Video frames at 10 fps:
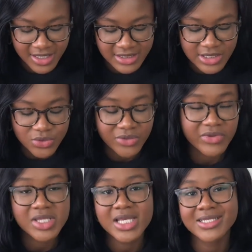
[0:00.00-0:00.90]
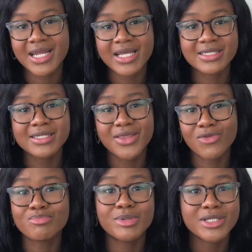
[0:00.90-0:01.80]
It tells you even things that I did in the
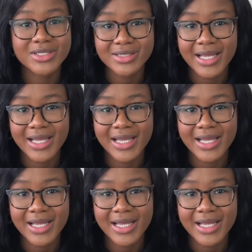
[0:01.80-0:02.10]
bus.